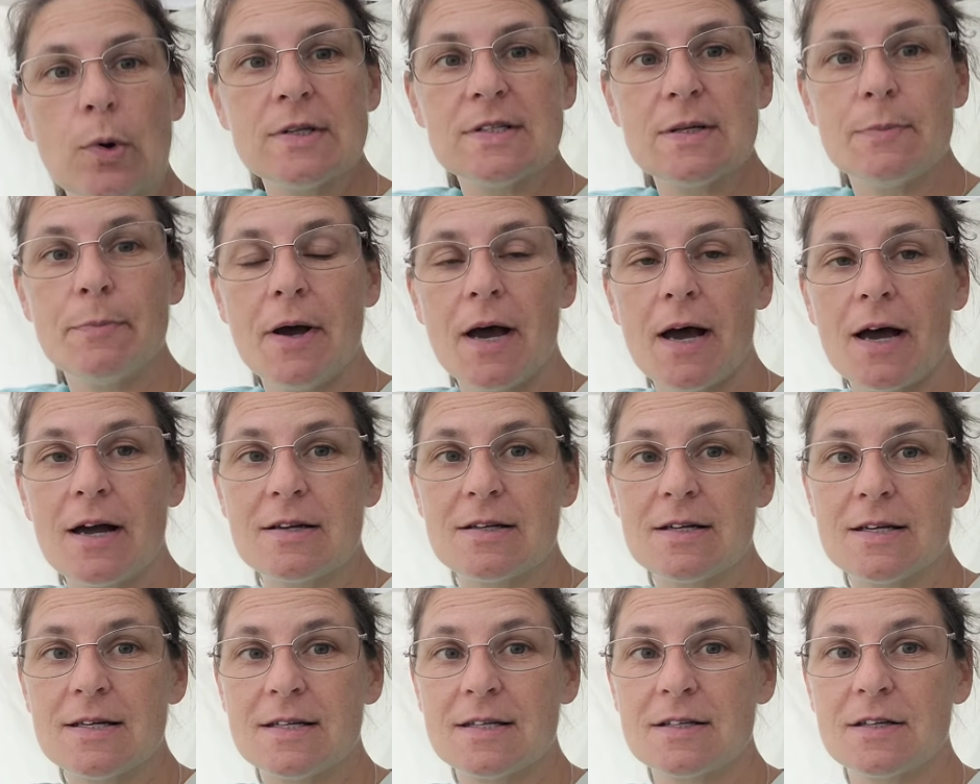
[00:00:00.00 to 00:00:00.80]
was a
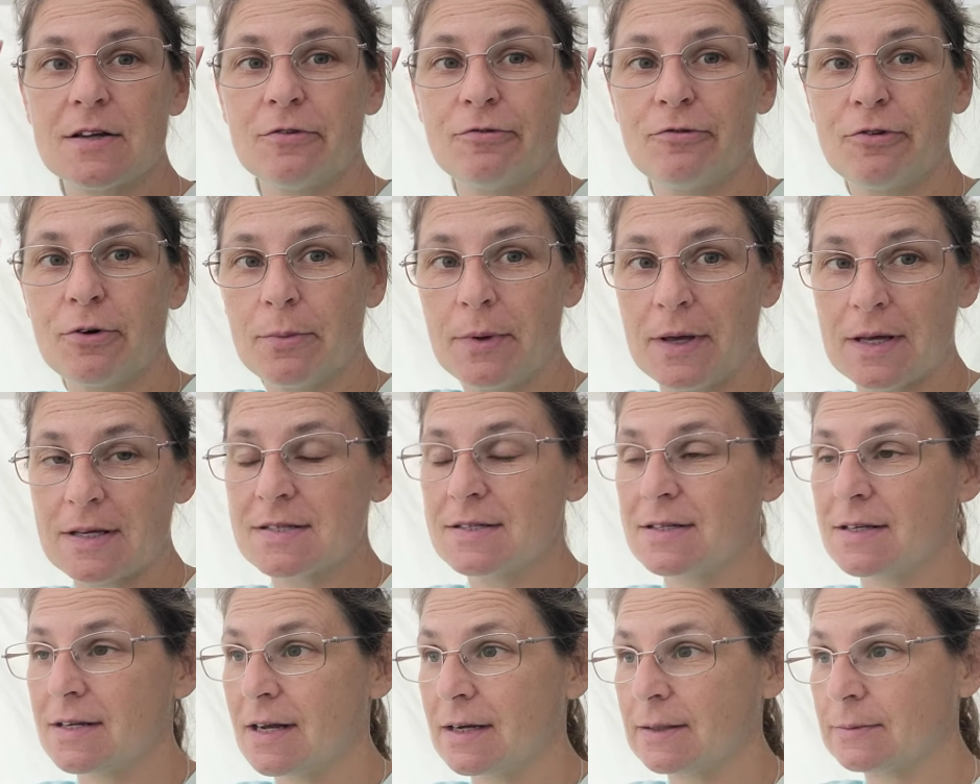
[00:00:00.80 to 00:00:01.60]
purchase from
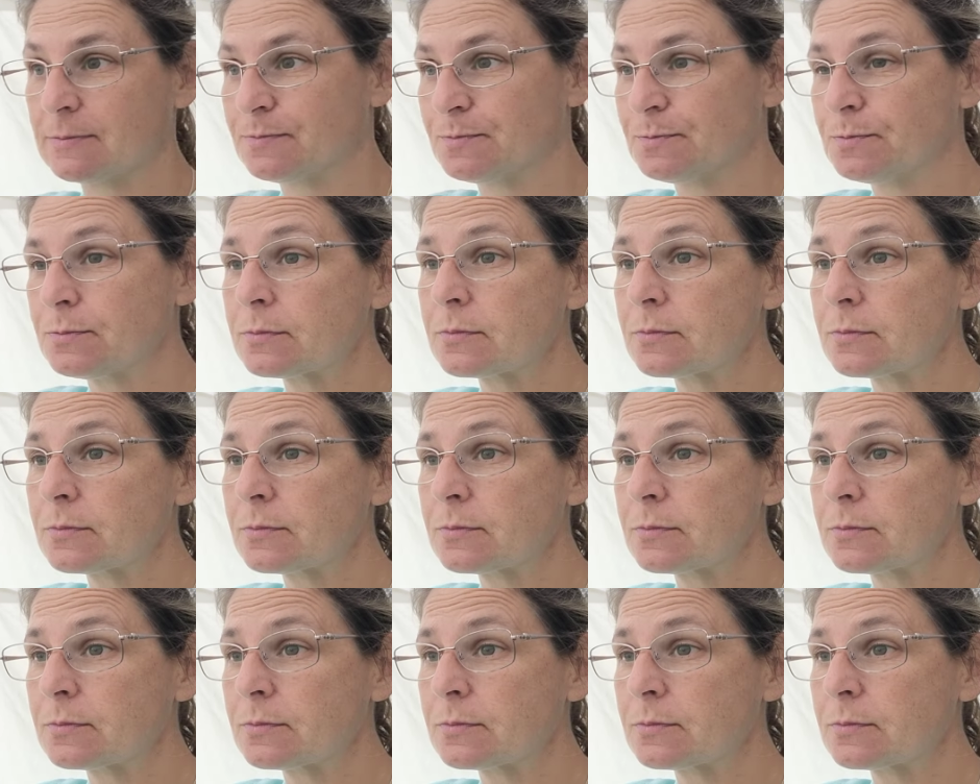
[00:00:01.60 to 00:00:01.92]
yesterday